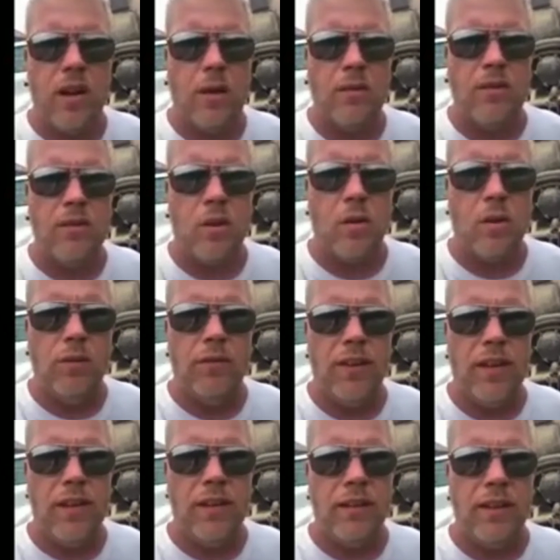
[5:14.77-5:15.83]
what I was told
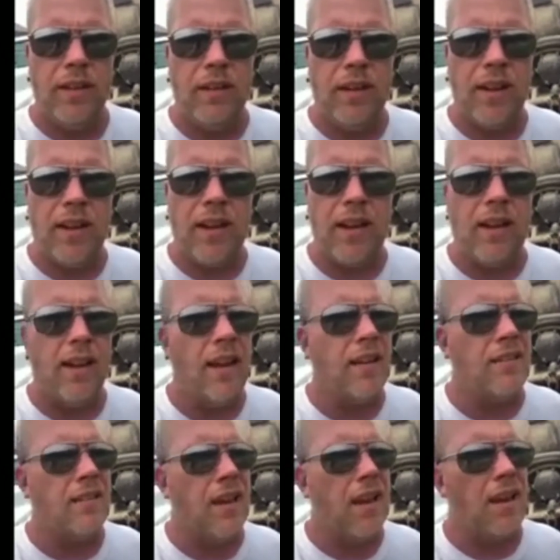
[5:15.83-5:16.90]
via a letter I got
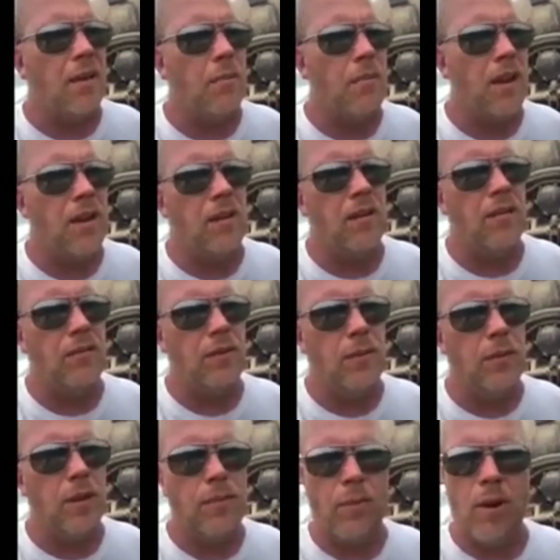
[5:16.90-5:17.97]
last night in the mail
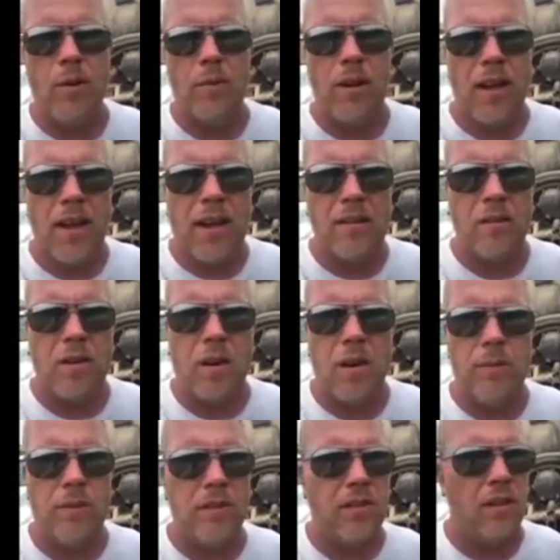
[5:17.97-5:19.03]
from the Department of
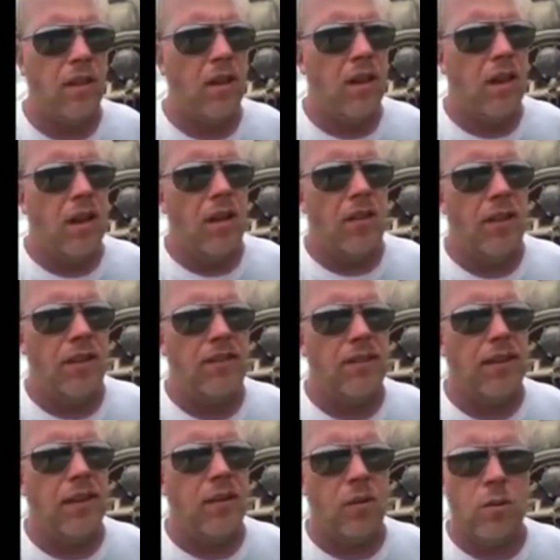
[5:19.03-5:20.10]
Hydrocarbons. They
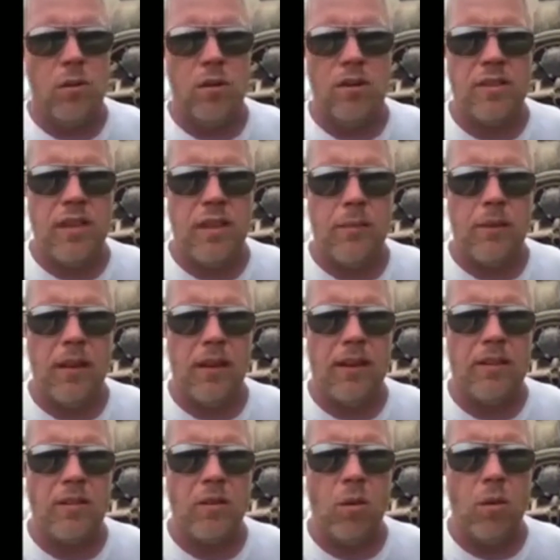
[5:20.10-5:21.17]
said in order to
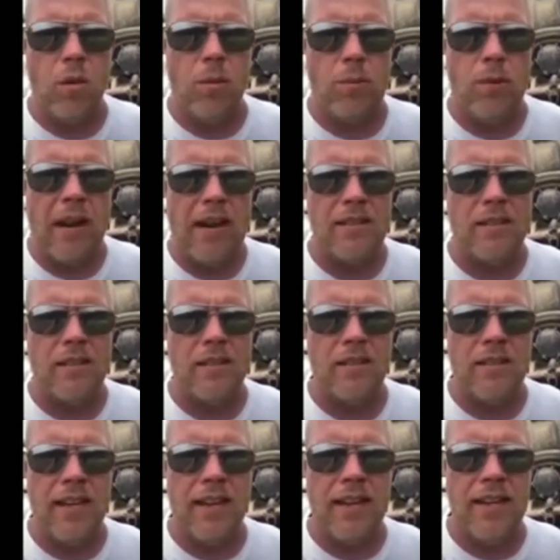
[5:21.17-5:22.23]
stabilize oil
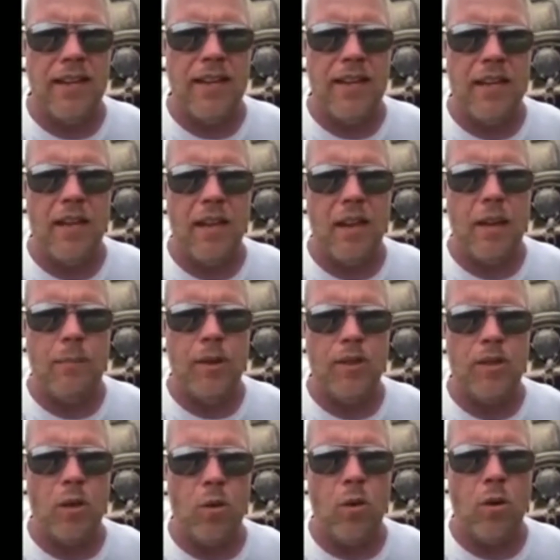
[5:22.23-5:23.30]
prices, they need a
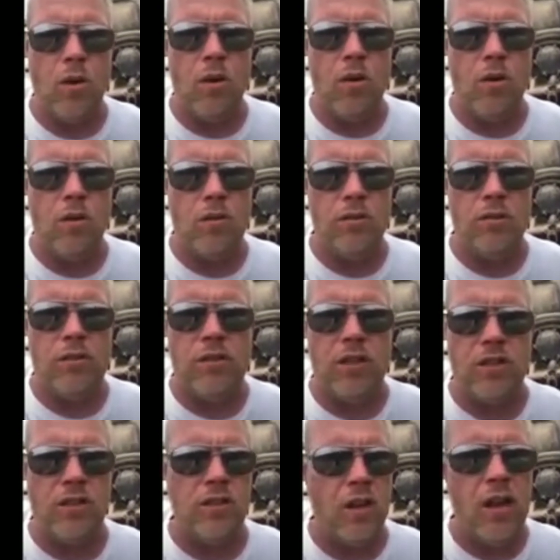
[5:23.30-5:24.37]
bunch of oil
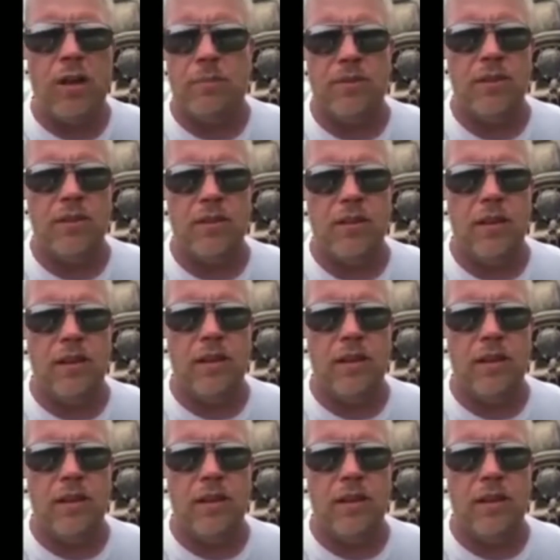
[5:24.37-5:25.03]
just dumped